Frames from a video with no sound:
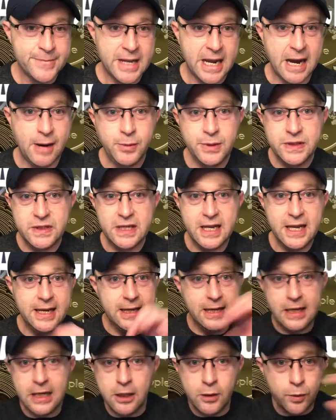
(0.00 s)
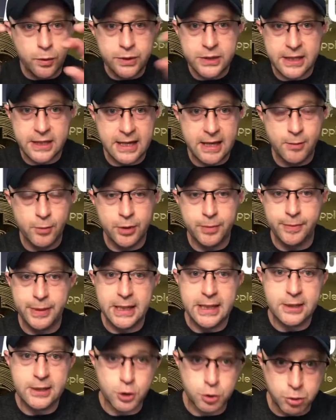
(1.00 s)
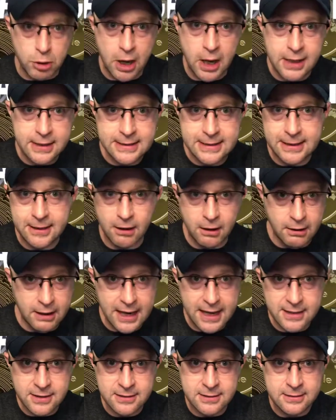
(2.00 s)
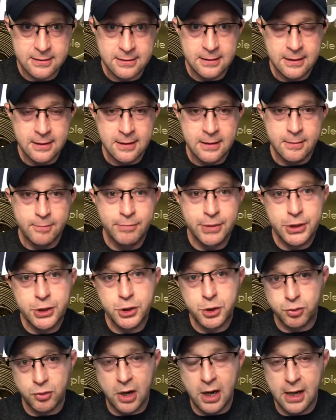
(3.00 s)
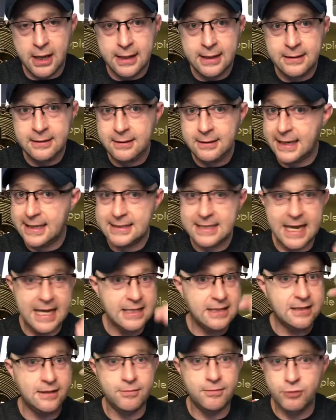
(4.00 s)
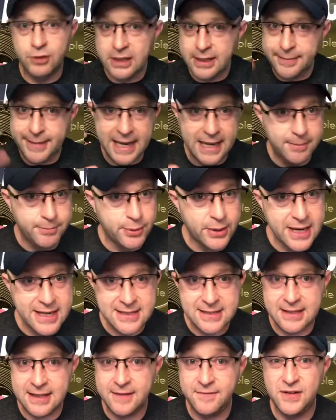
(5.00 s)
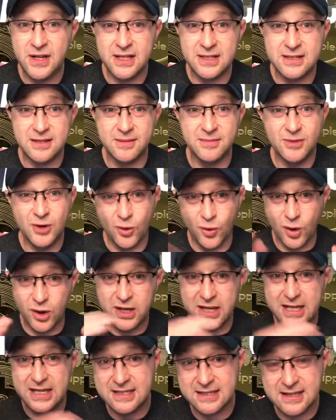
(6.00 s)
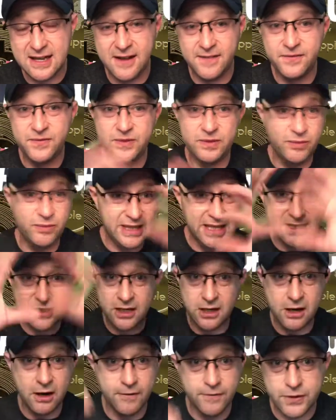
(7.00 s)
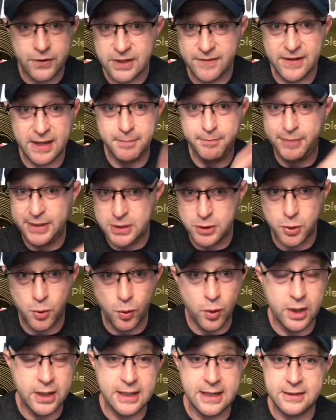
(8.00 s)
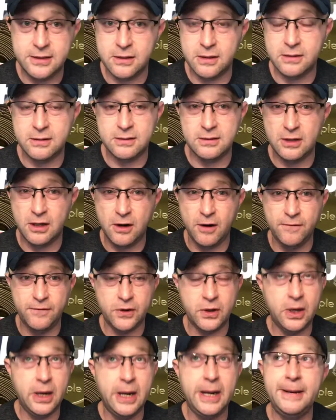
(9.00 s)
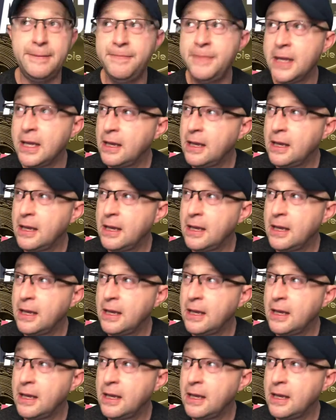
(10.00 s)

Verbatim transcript: I would say equal to them would be Tron TRX, but Tron has had some really bad press and they've done some quirky stuff when they took over stuff like BitTorrent. They took took over um,